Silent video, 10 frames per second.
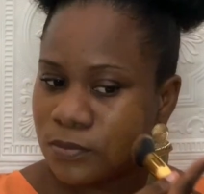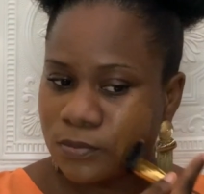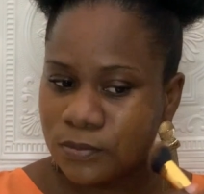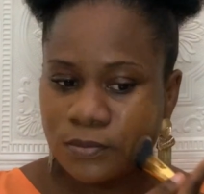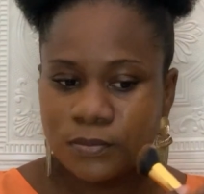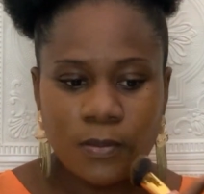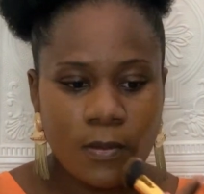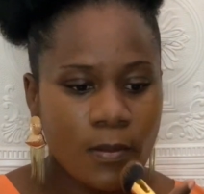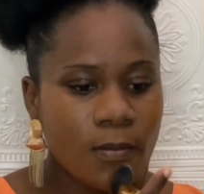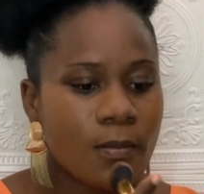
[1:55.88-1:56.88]
Keep on
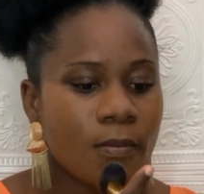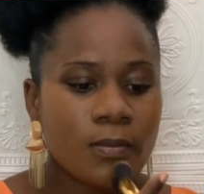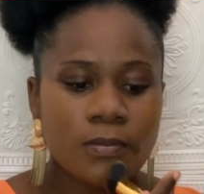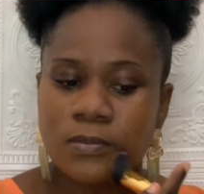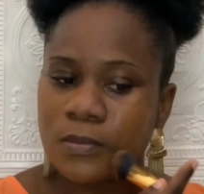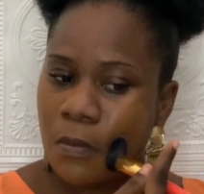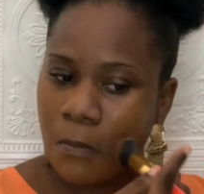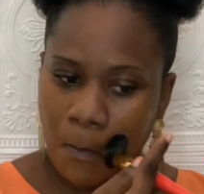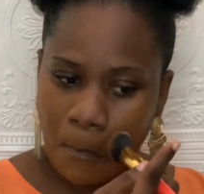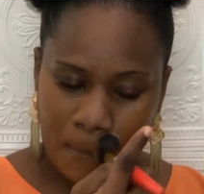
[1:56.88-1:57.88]
blending. Make sure that
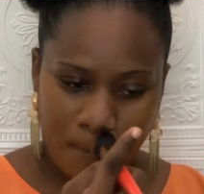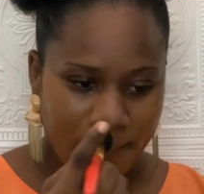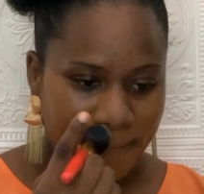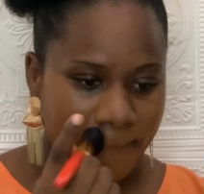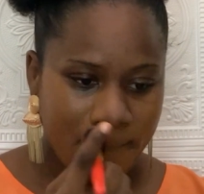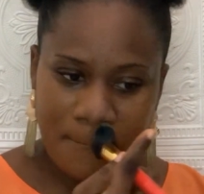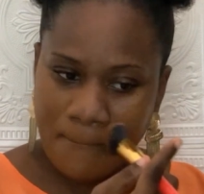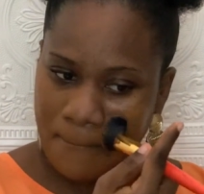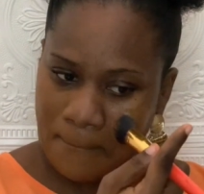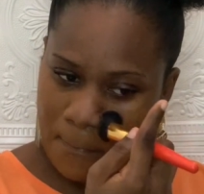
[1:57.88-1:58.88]
your foundation
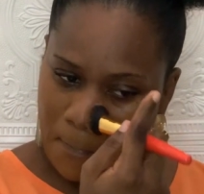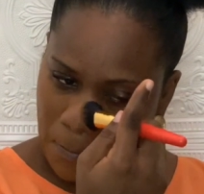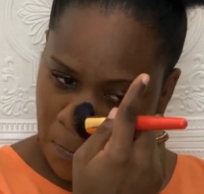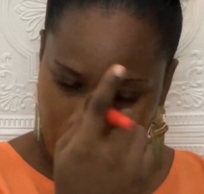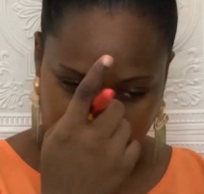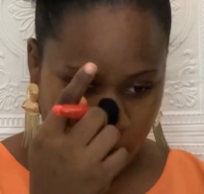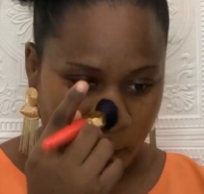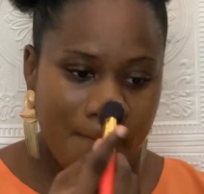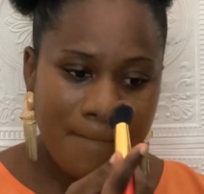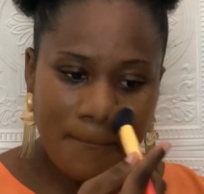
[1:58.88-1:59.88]
application is
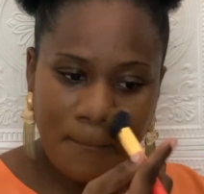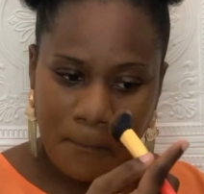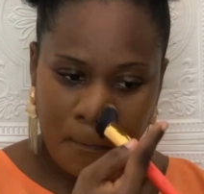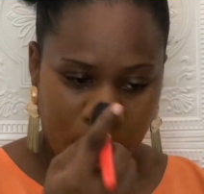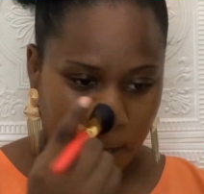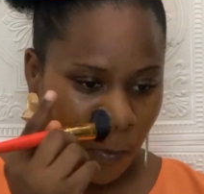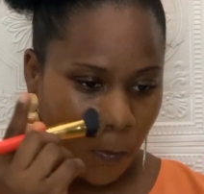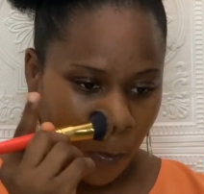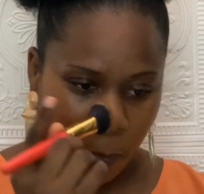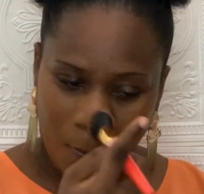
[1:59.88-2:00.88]
flawless and try
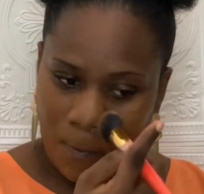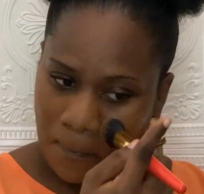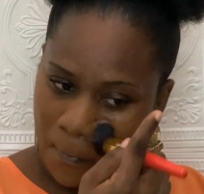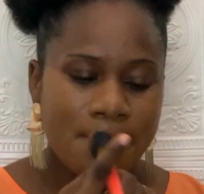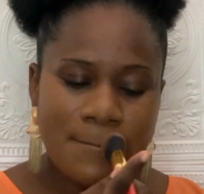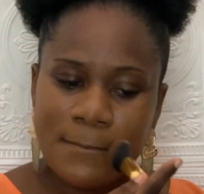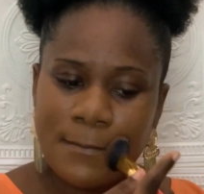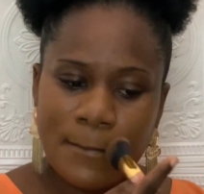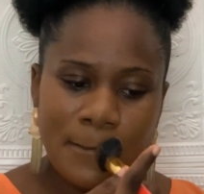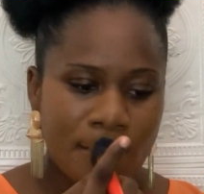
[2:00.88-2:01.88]
to work in
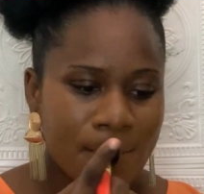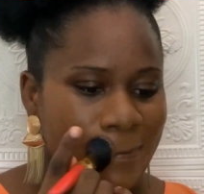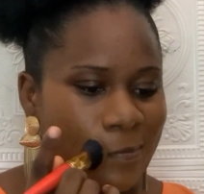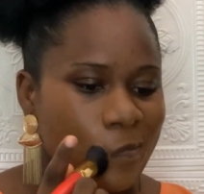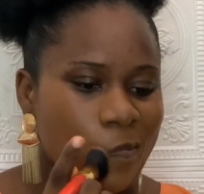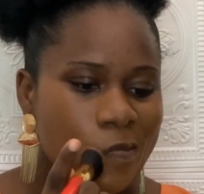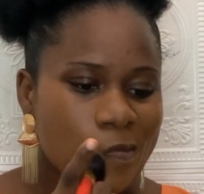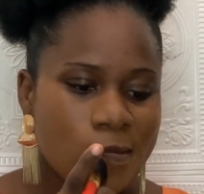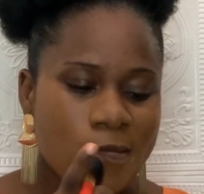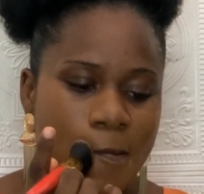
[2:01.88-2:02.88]
sections to avoid your foundation